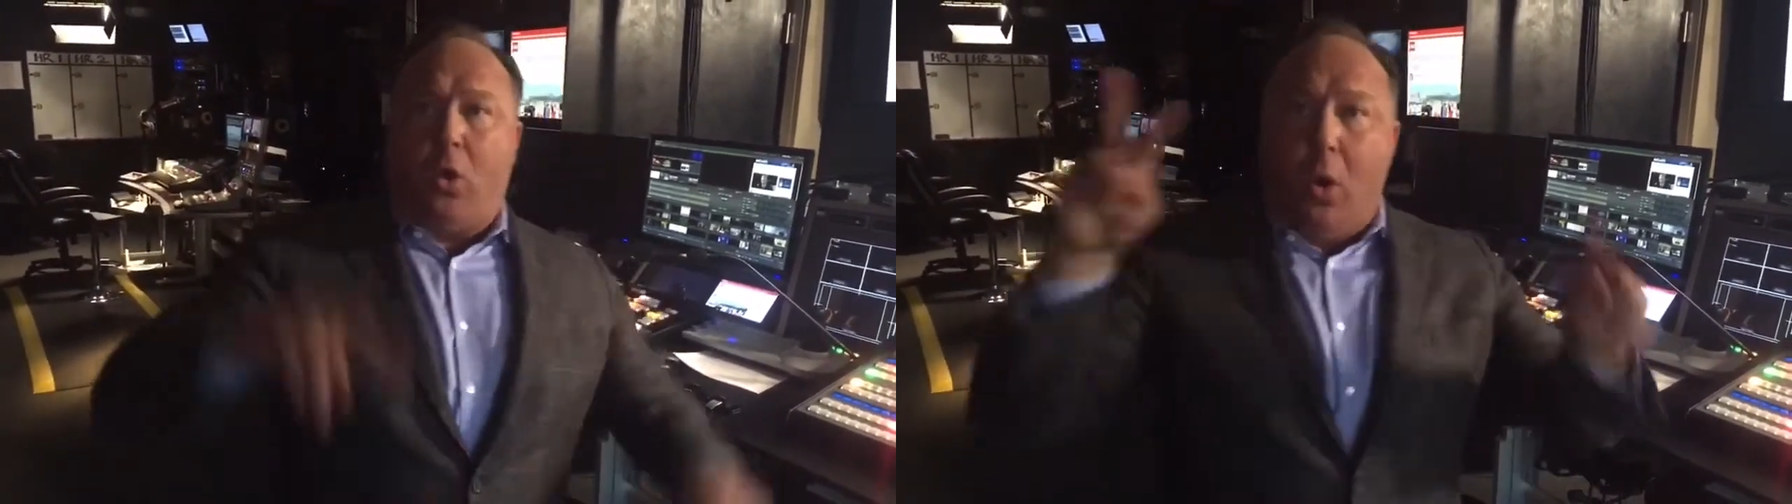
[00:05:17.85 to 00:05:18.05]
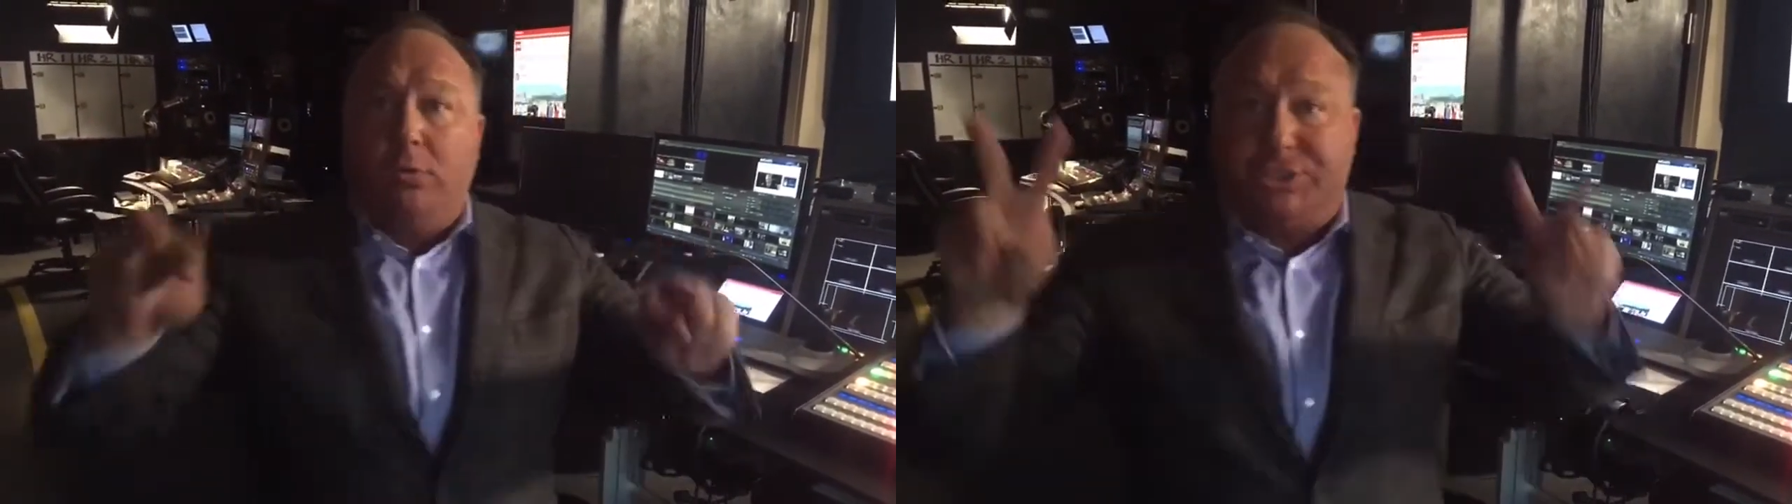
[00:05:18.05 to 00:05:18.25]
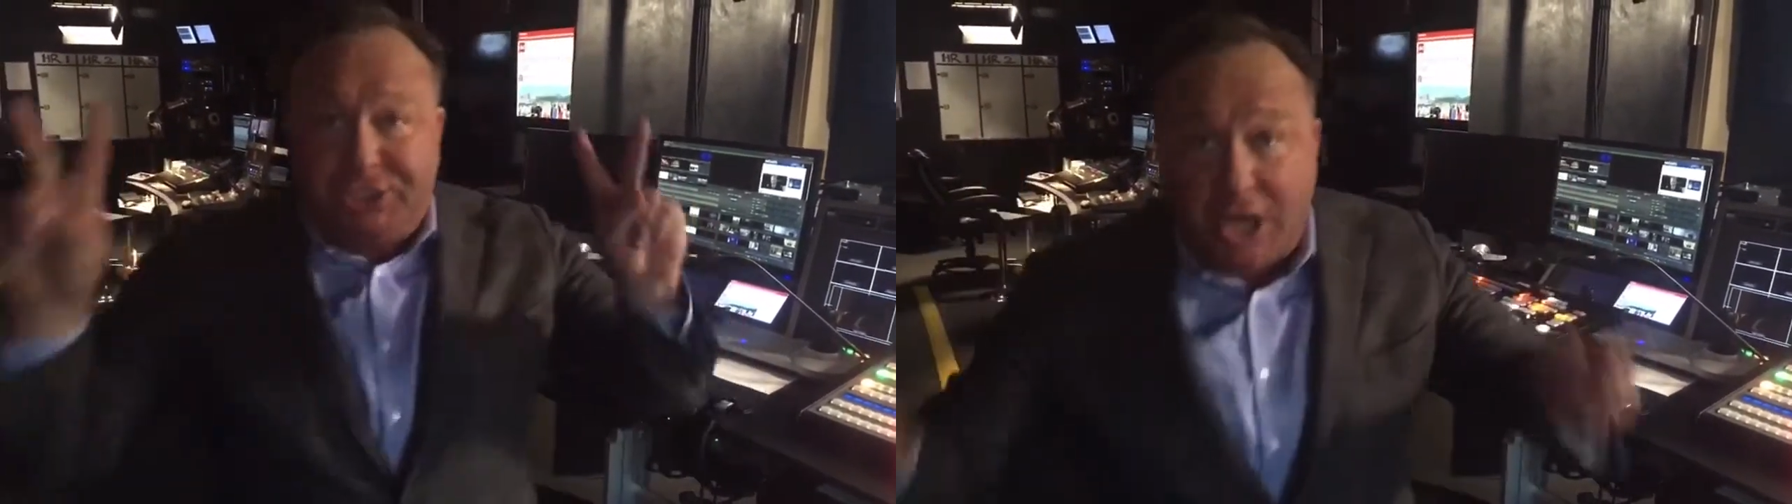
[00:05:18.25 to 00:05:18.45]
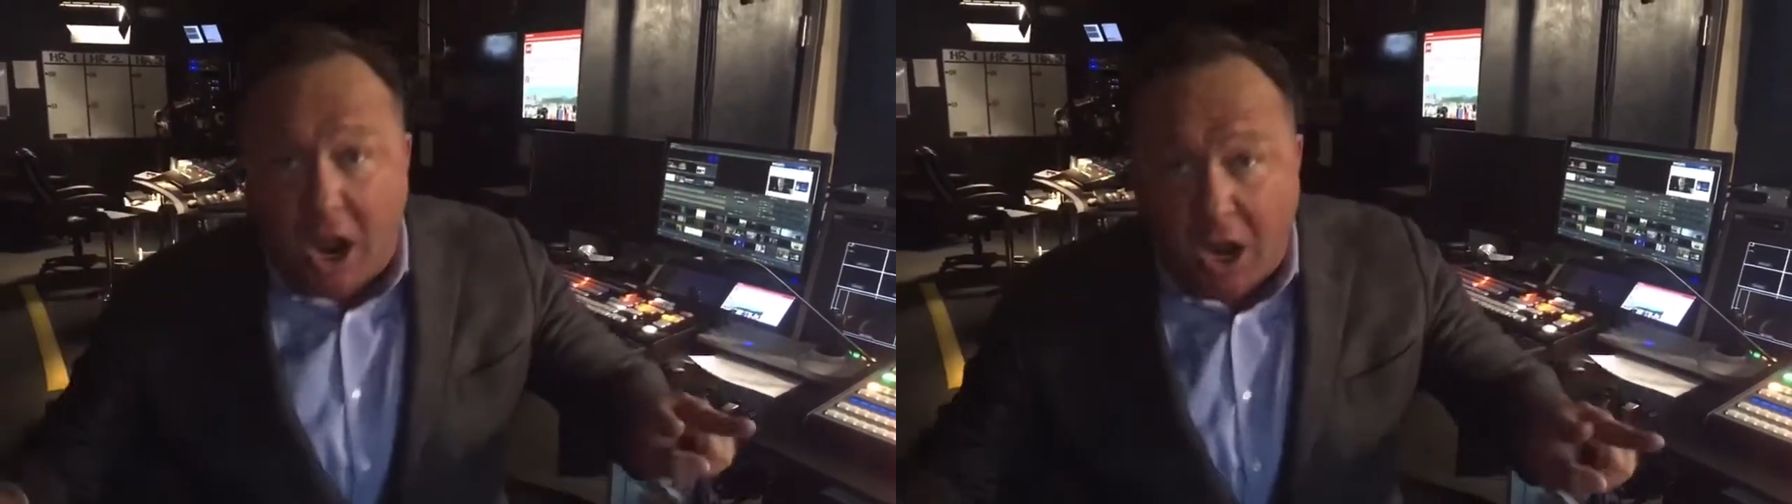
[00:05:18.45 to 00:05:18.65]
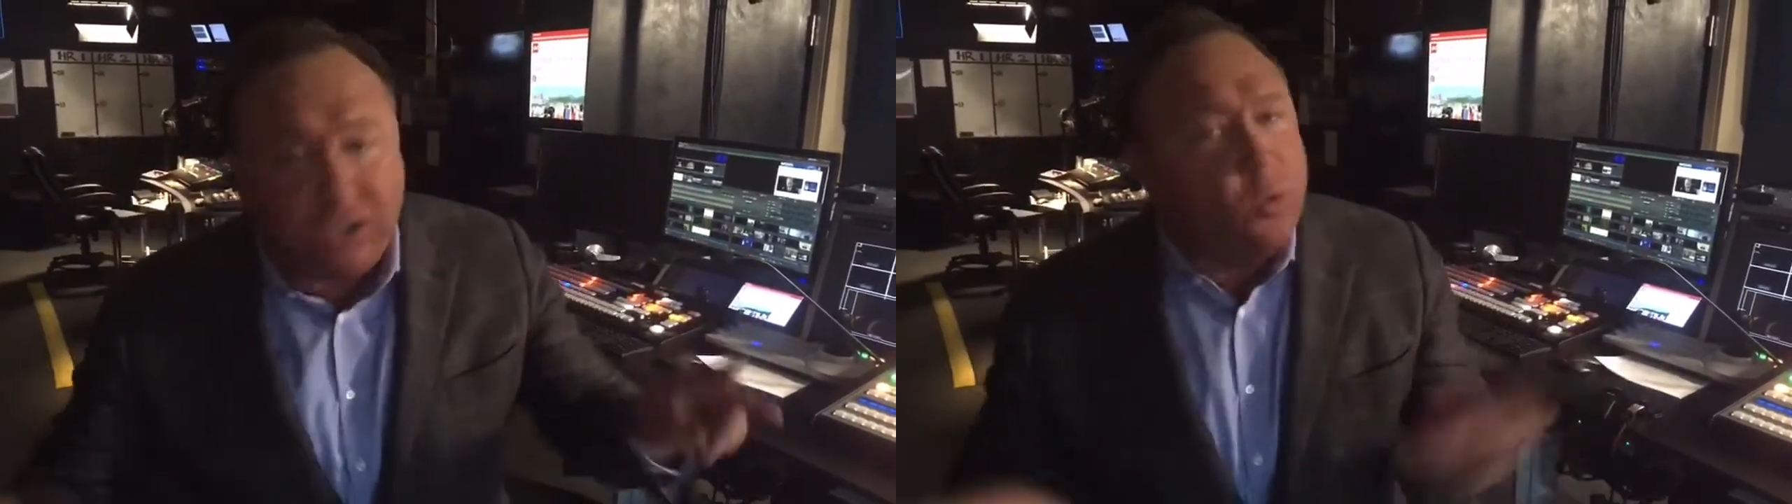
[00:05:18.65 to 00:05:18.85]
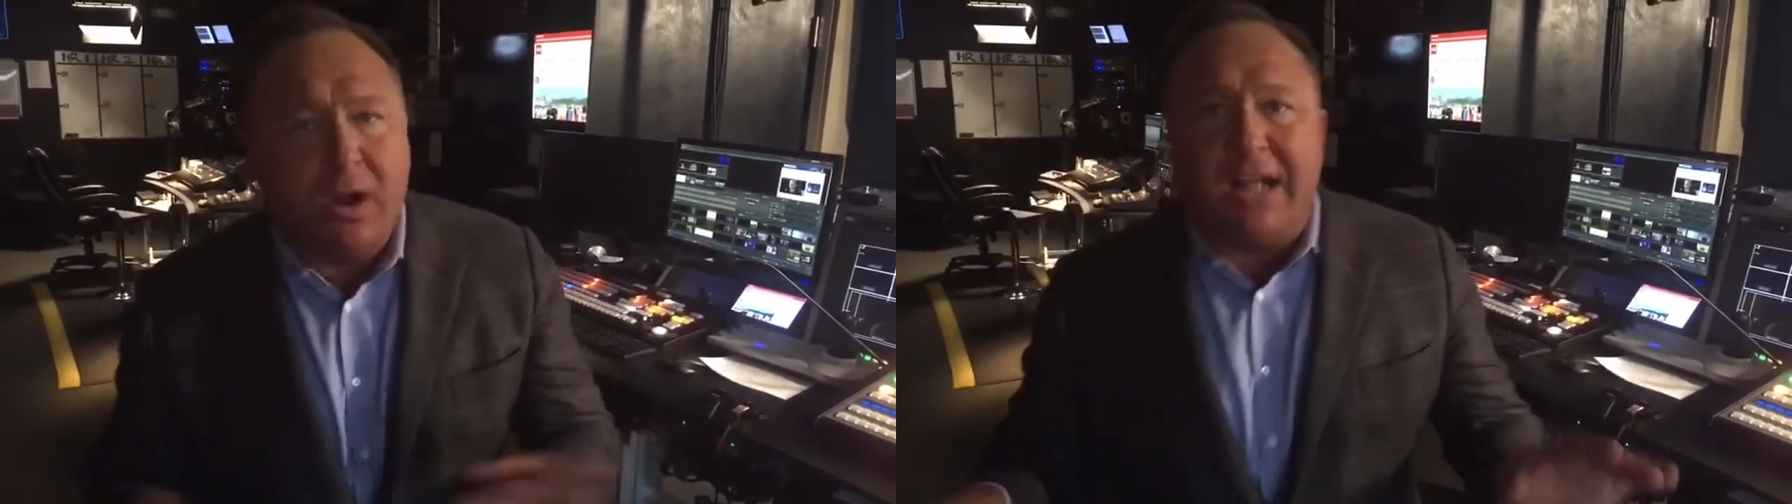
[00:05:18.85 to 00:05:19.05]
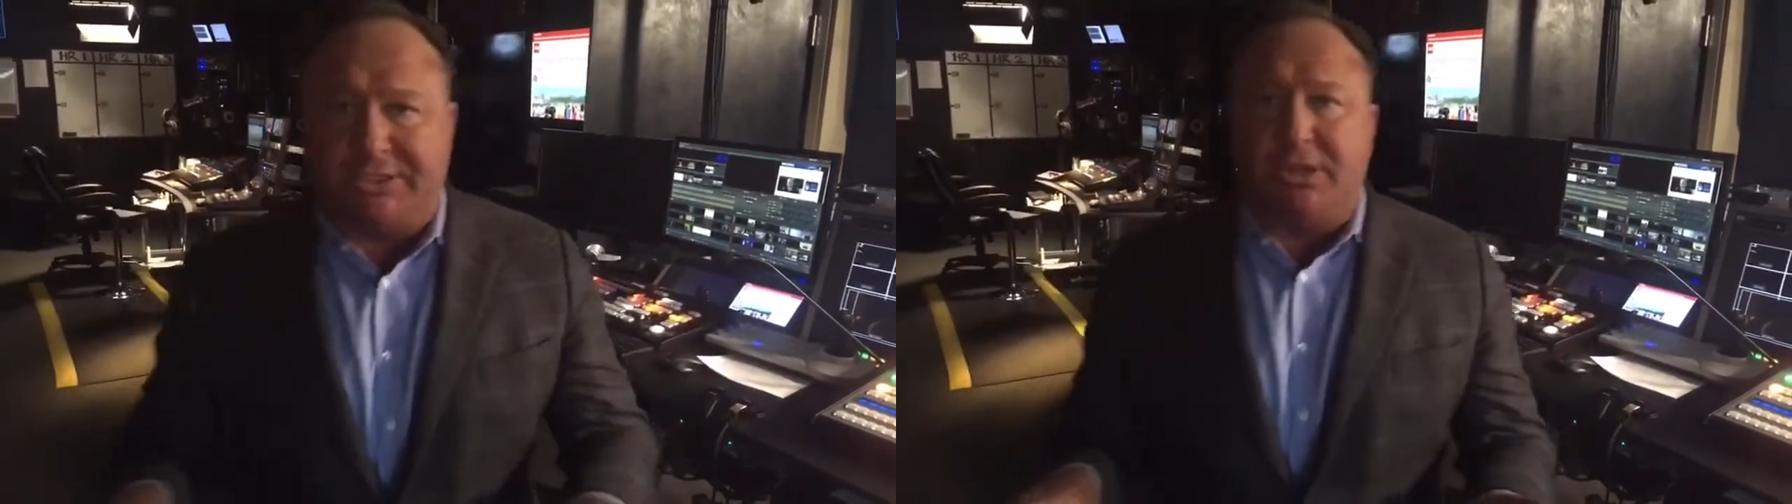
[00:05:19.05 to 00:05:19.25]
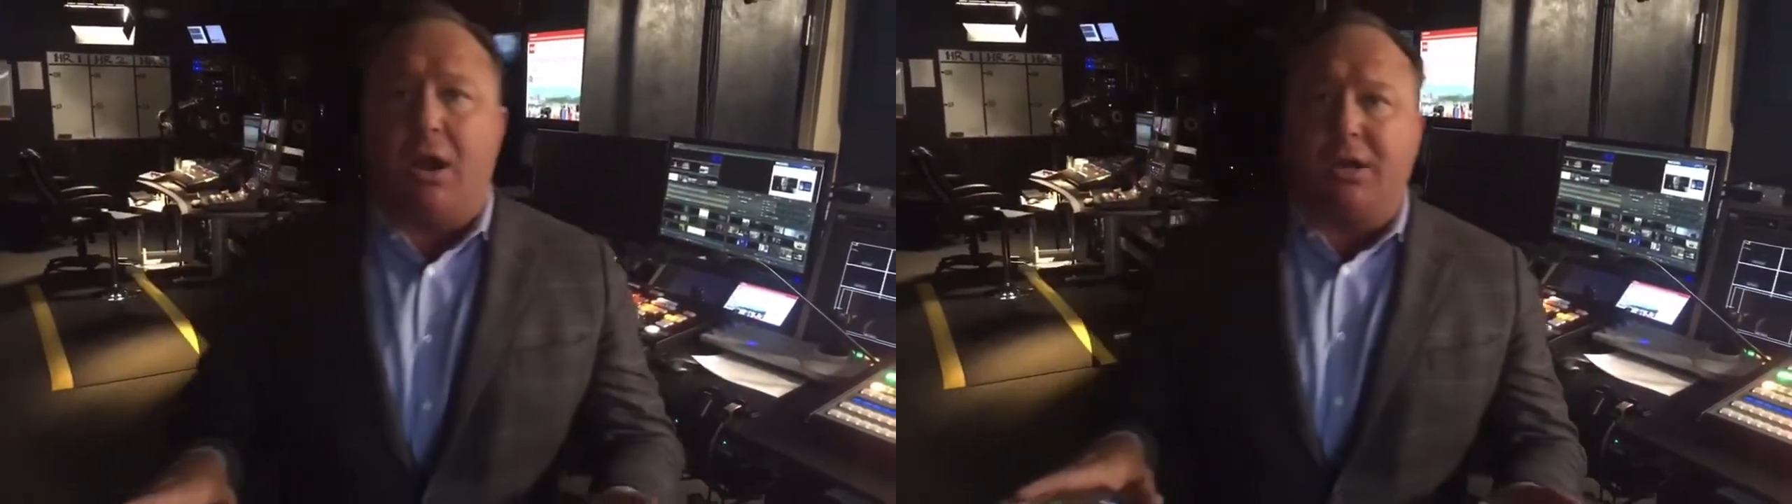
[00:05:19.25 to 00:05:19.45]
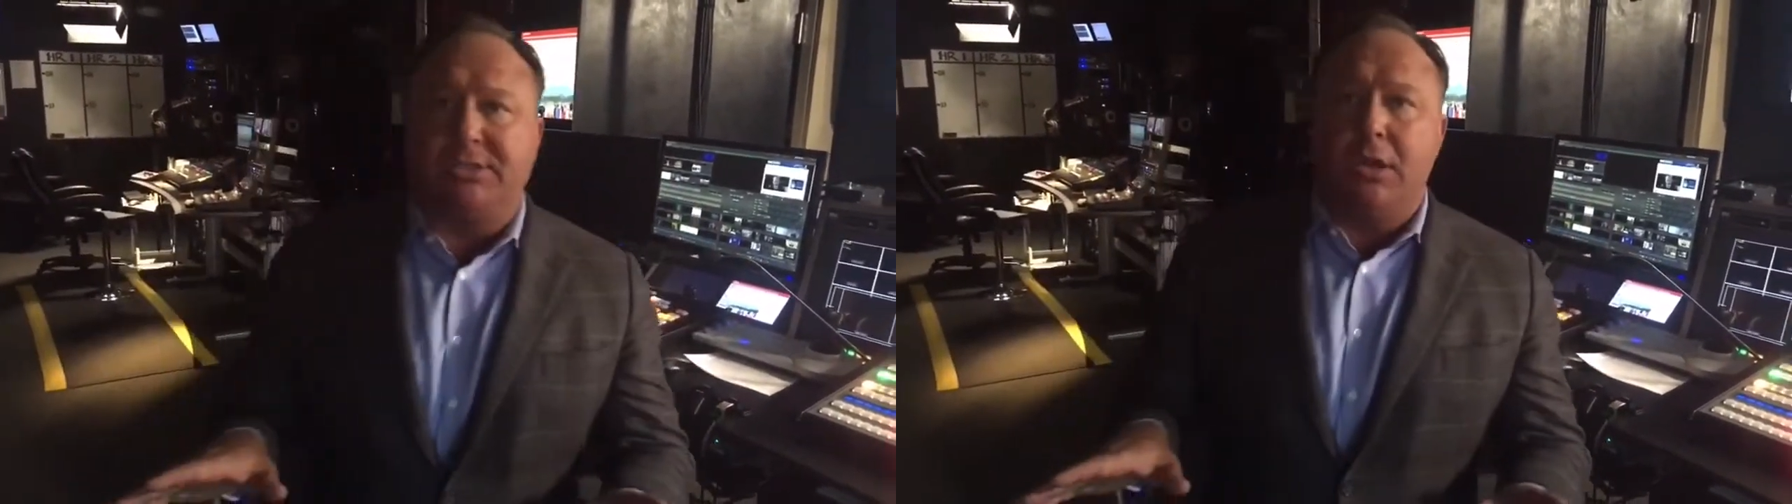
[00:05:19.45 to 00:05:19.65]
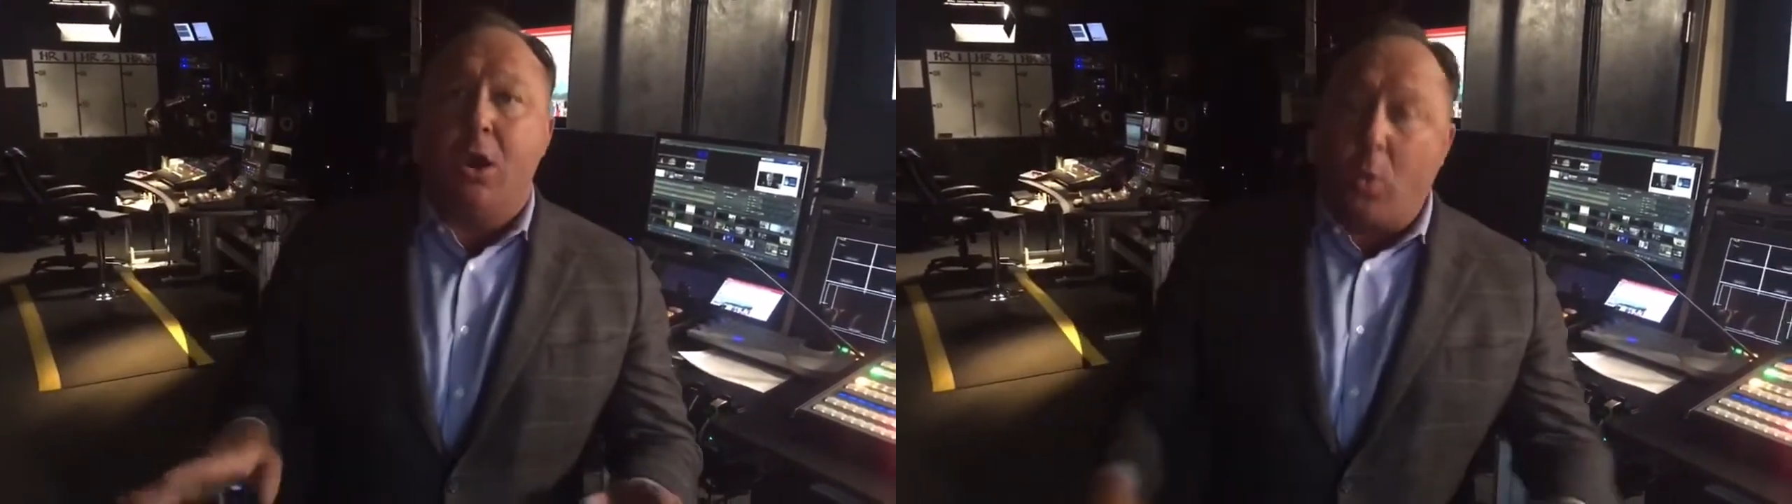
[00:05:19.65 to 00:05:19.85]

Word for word: quote, stars. We're not stars.